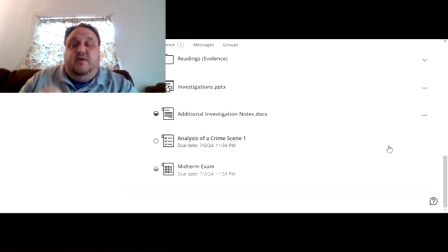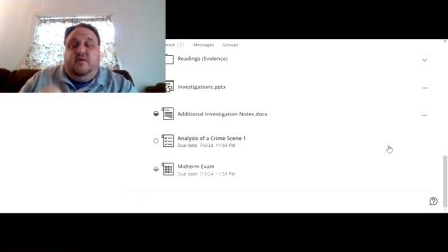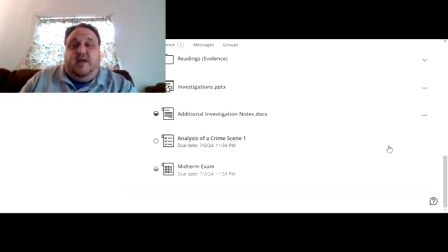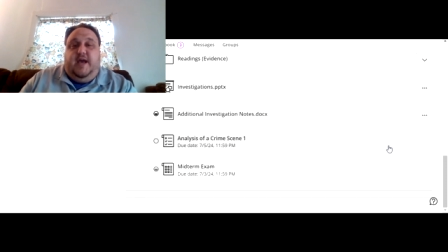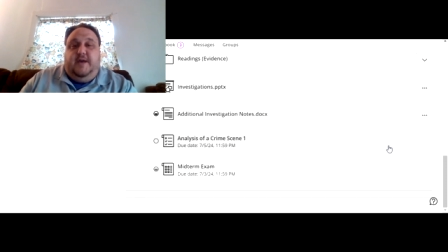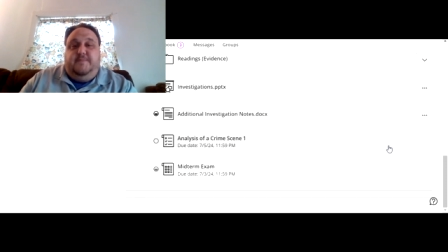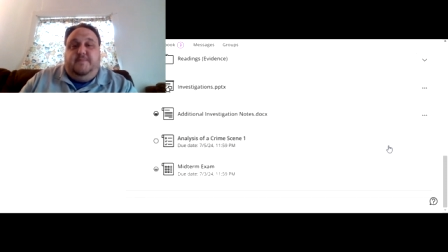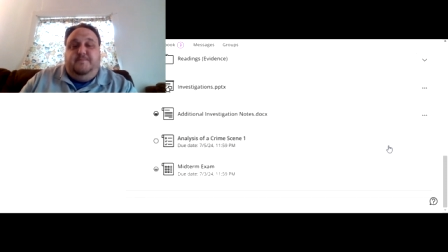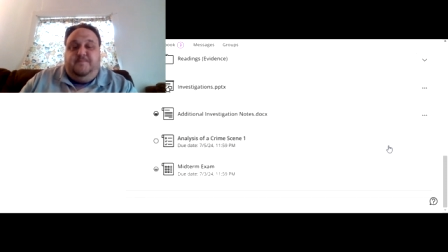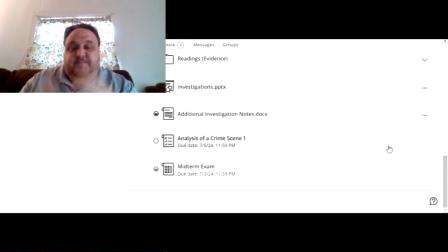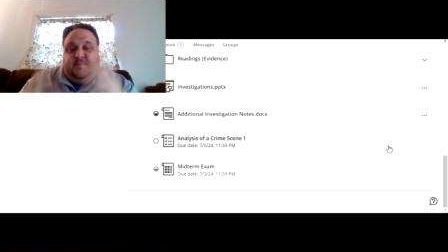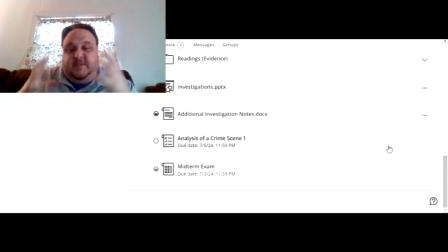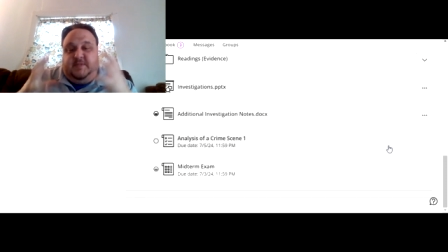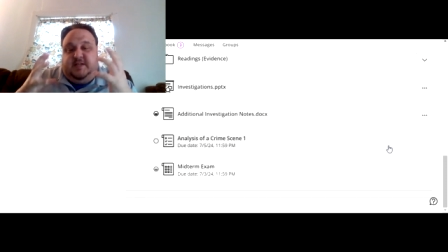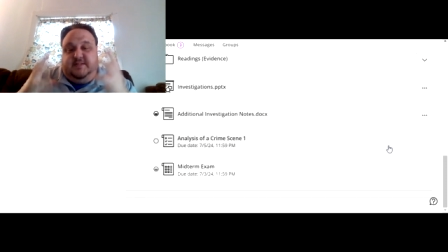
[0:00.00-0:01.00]
Okay?
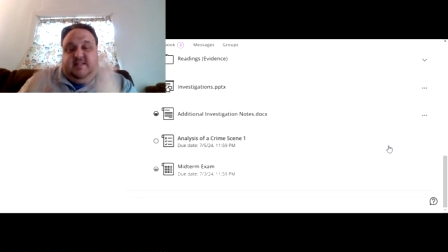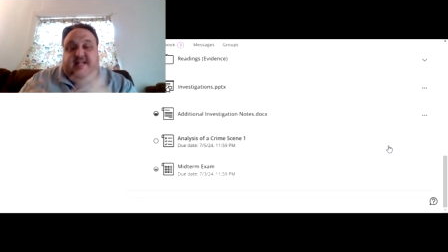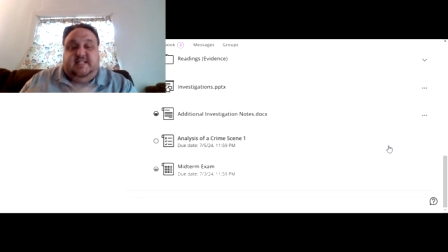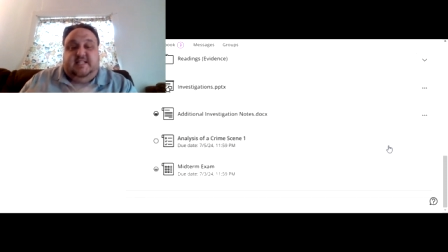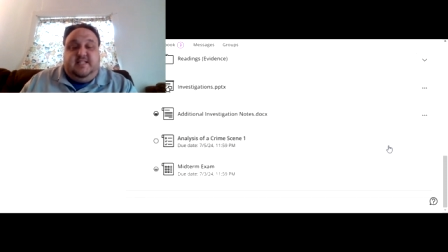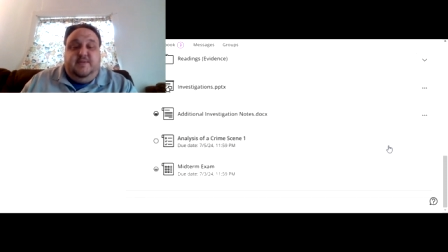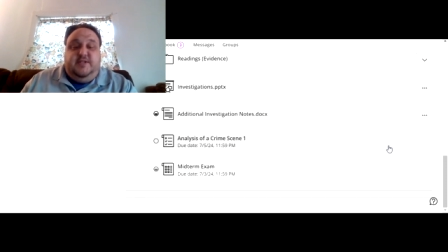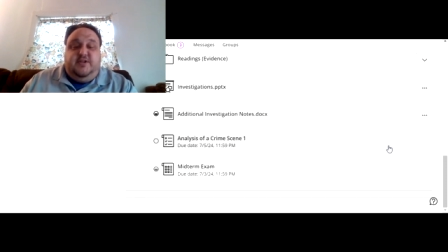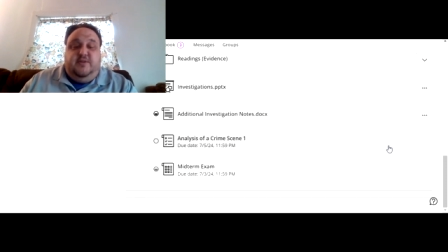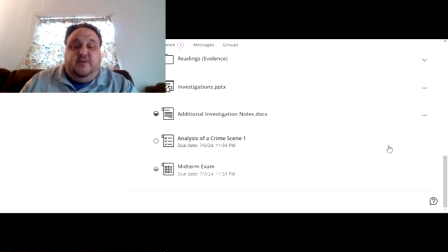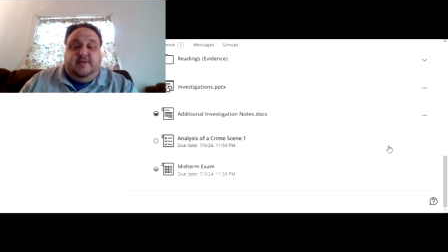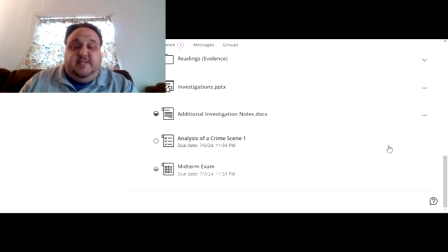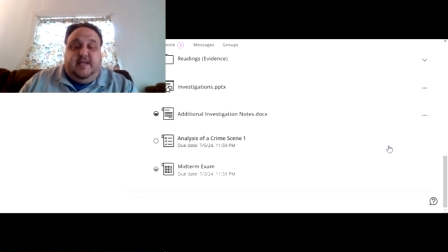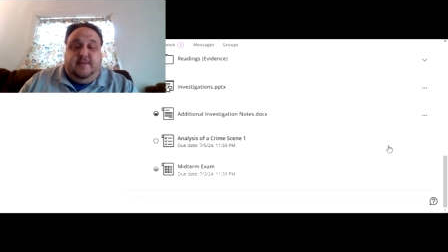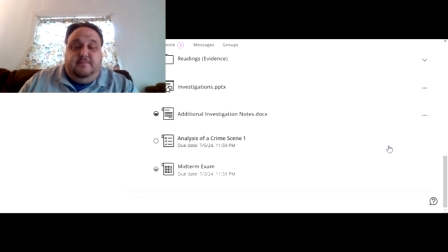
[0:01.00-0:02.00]
So that's the
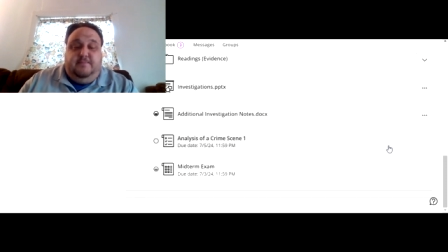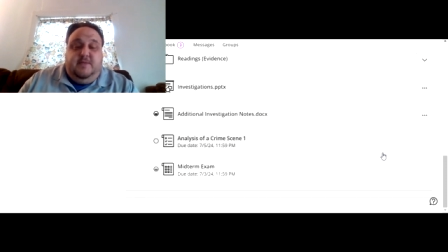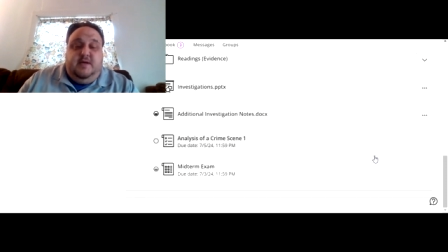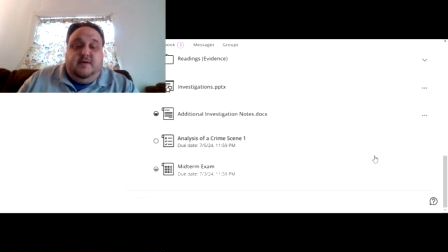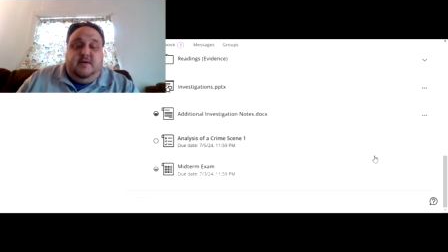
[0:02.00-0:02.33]
midterm exam.